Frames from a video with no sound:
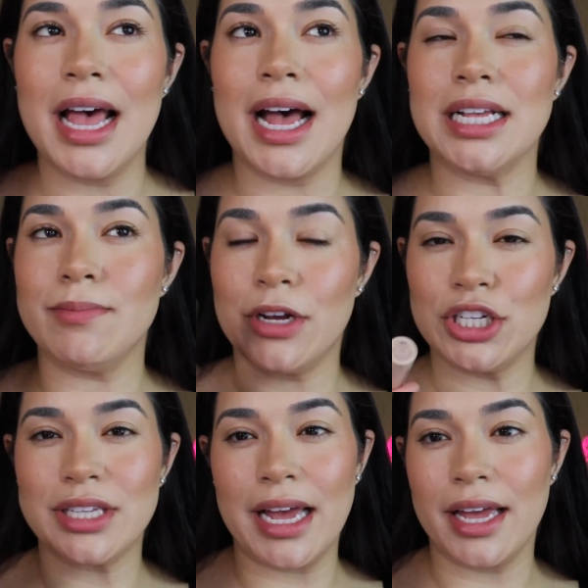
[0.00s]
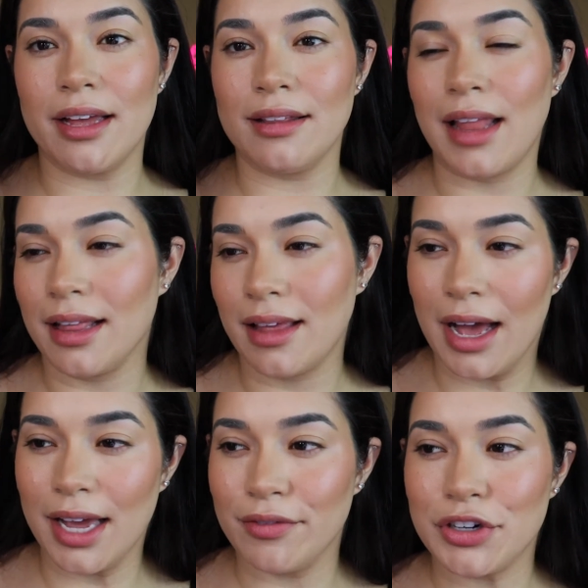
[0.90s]
as much as I like the
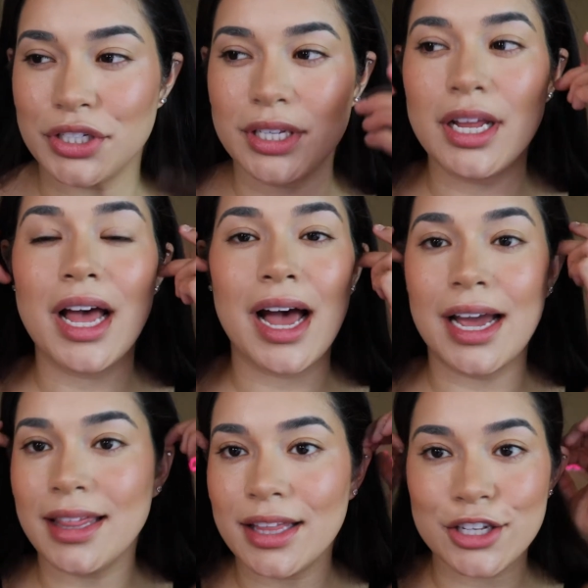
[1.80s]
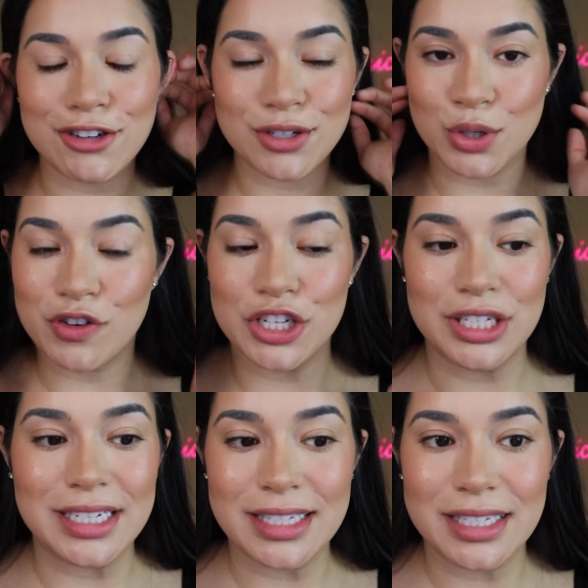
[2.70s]
high-end version, I think the drugstore version
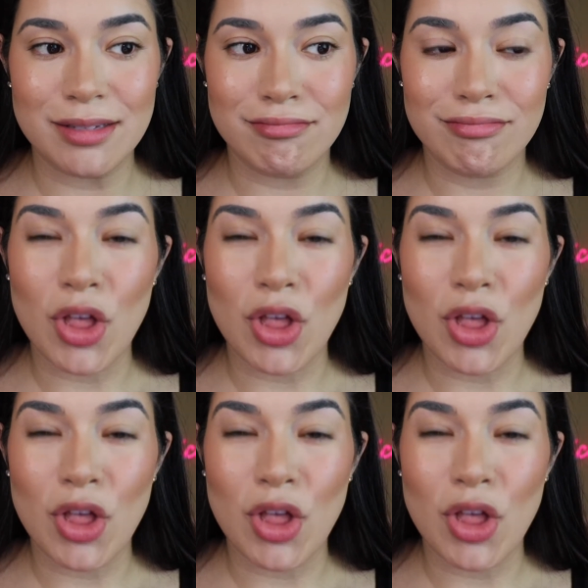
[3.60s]
is